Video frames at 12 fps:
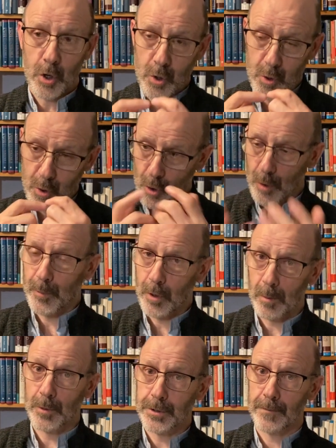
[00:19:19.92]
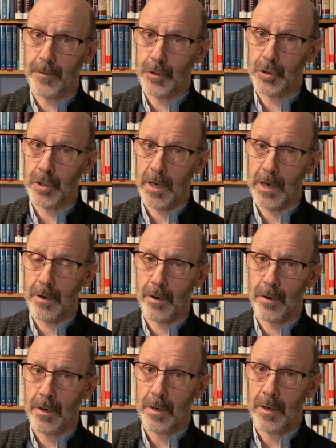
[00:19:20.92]
Your promise of the
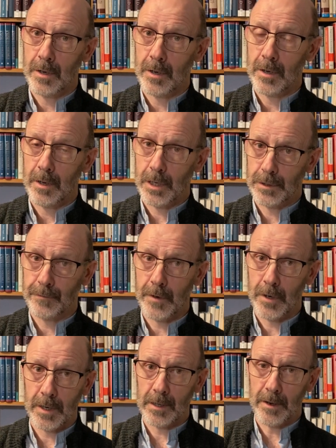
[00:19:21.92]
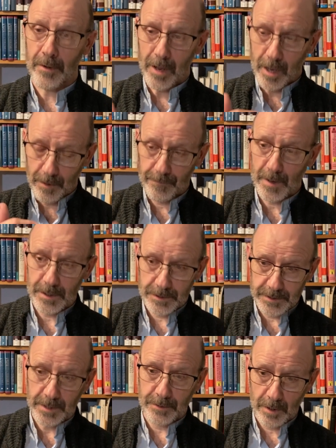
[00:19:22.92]
chair is very clear. If I
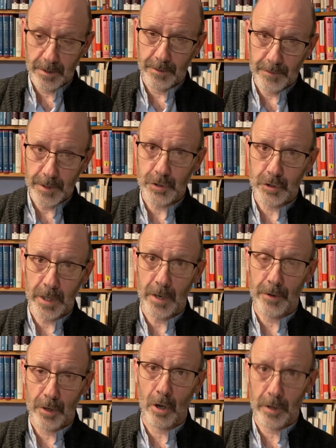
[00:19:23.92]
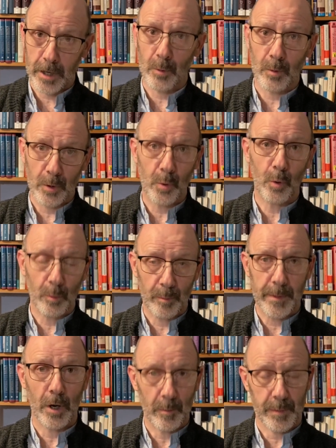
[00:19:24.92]
sit down in this chair now, it will hold
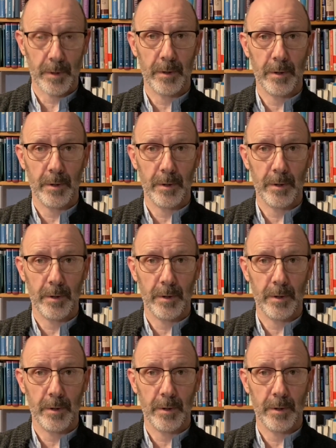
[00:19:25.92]
me up.